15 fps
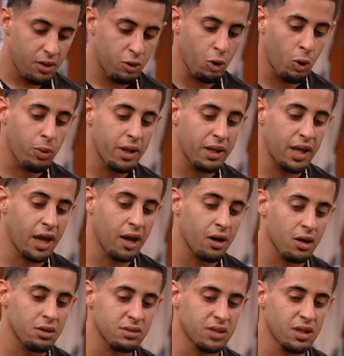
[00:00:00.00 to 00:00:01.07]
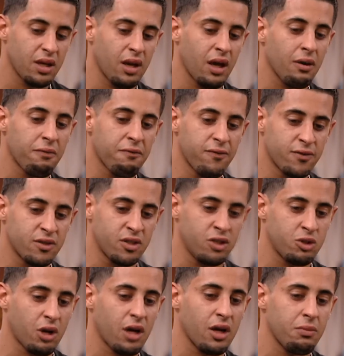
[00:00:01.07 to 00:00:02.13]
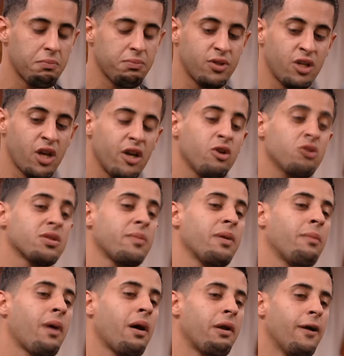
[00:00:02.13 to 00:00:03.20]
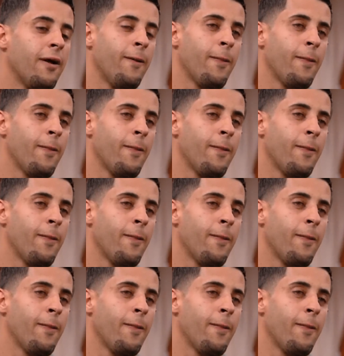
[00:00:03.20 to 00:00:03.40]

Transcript: Nobody cares enough to try to do something about it.